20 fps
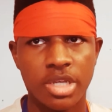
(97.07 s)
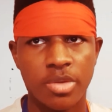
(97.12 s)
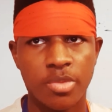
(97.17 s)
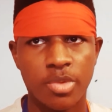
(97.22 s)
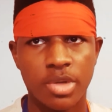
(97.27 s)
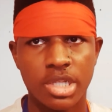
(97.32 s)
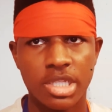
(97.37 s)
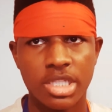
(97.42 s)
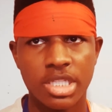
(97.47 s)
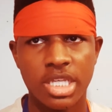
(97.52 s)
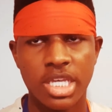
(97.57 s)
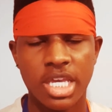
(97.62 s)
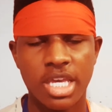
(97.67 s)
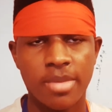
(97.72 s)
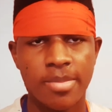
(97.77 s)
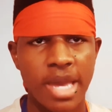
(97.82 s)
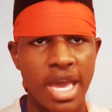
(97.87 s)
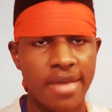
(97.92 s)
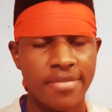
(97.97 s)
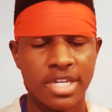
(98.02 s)
with him
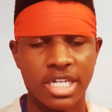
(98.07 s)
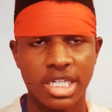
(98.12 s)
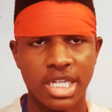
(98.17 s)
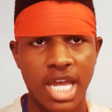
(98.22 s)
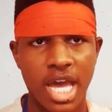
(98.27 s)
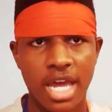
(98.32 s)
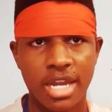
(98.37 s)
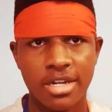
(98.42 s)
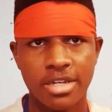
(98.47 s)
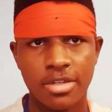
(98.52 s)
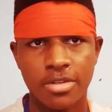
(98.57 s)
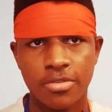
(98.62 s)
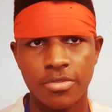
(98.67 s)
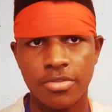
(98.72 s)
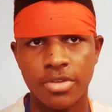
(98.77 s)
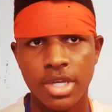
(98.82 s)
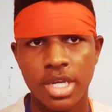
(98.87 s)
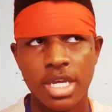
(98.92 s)
having a lot of